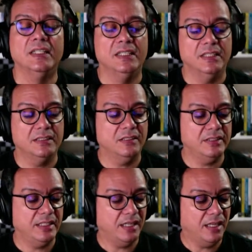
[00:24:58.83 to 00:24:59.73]
So
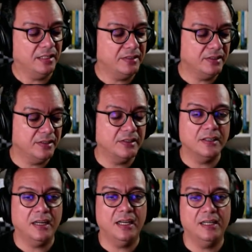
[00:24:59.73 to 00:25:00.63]
the other
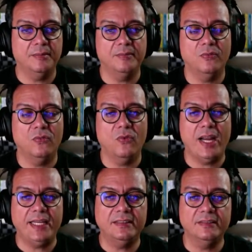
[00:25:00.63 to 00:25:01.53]

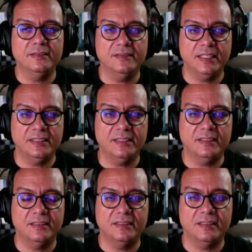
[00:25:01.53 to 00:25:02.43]
way to look at
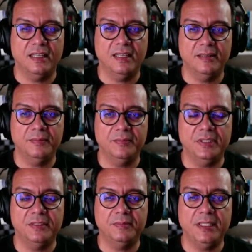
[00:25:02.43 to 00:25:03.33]
this
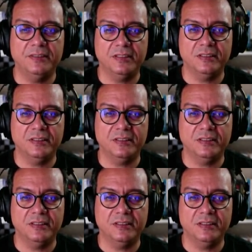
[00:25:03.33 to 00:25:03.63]
matrix of